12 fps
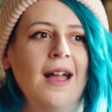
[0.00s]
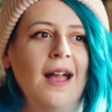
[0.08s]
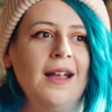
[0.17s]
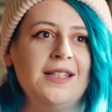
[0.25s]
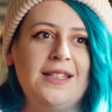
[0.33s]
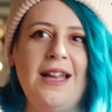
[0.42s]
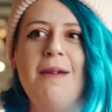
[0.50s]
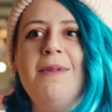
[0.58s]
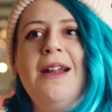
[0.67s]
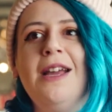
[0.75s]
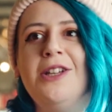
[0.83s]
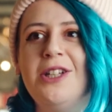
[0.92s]

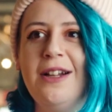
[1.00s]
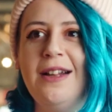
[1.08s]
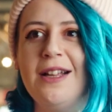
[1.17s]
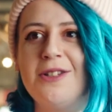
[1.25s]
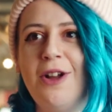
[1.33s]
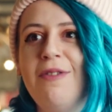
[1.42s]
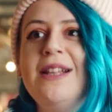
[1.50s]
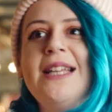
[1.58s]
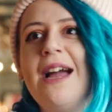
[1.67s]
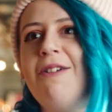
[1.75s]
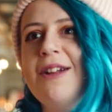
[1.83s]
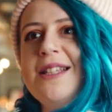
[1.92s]
determination, that sort of
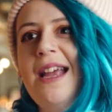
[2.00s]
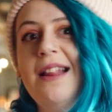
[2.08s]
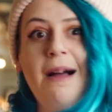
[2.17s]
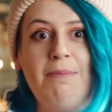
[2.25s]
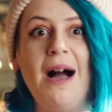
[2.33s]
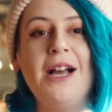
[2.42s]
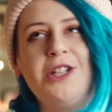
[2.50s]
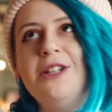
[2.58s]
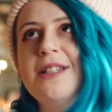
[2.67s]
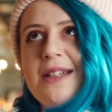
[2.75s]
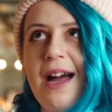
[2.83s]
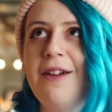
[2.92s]
integrity and that
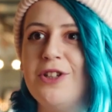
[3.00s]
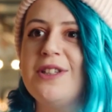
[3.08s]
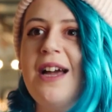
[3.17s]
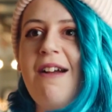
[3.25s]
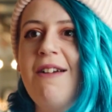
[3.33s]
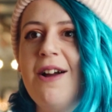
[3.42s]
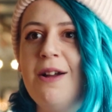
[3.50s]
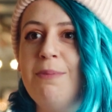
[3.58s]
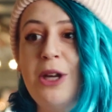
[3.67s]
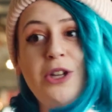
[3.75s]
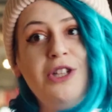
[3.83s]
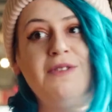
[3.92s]
passion to kind of just carry on
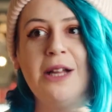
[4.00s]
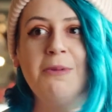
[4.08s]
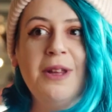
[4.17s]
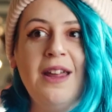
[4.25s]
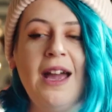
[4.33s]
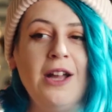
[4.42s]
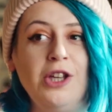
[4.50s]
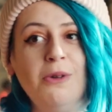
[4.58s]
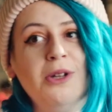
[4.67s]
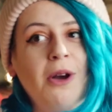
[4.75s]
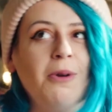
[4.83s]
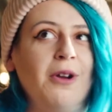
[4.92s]
because you've dealt with it and you
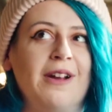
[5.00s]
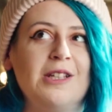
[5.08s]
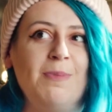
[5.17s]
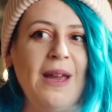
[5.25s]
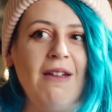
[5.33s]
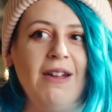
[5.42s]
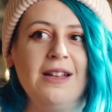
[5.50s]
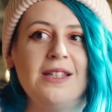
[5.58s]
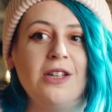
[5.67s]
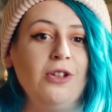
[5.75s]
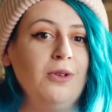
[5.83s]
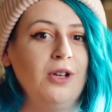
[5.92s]
know your
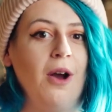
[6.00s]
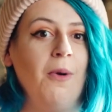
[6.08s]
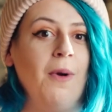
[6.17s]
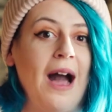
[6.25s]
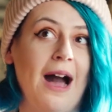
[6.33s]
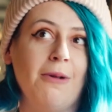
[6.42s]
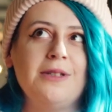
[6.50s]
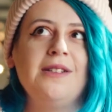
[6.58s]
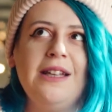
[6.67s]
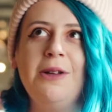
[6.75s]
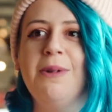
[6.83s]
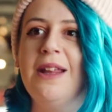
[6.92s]
experience and you know how to
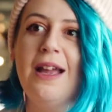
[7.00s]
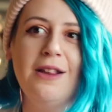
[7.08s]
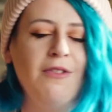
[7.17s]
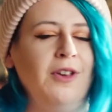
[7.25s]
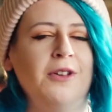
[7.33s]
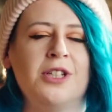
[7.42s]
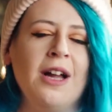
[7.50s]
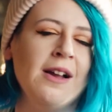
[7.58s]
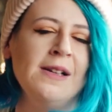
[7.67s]
deal with it in the future.